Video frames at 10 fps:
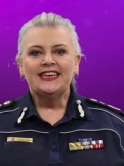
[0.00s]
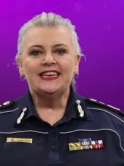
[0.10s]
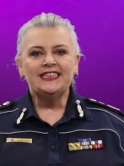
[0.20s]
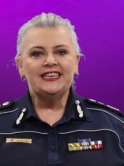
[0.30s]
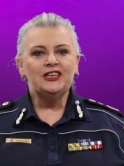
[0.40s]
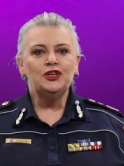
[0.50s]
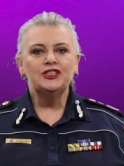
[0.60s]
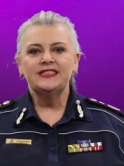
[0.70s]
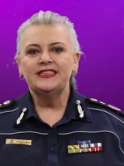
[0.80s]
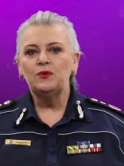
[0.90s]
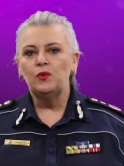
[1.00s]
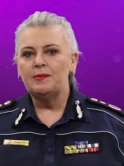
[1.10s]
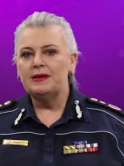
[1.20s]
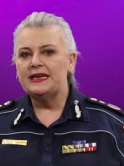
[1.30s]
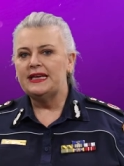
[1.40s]
continue to see
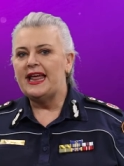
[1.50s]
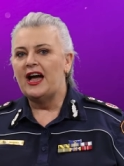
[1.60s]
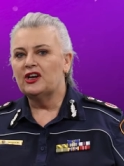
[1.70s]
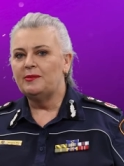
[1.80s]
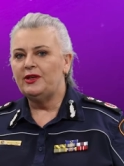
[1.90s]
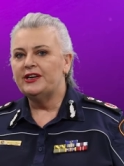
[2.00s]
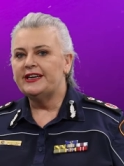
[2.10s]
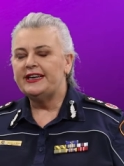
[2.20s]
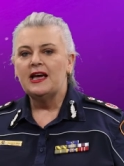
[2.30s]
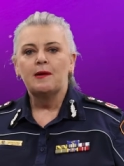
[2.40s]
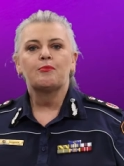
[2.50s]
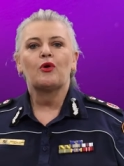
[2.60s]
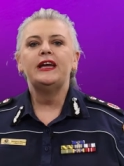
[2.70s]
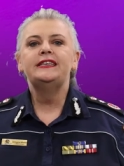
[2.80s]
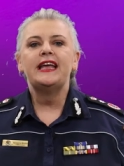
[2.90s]
women in our community
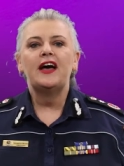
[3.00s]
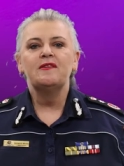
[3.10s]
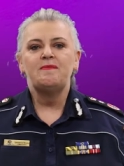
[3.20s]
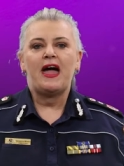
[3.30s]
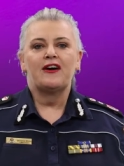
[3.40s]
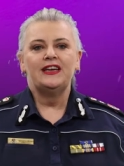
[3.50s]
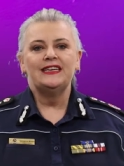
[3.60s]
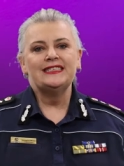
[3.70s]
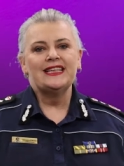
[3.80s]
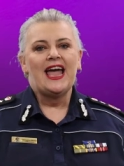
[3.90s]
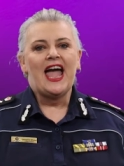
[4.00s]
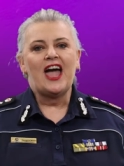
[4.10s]
break down the barriers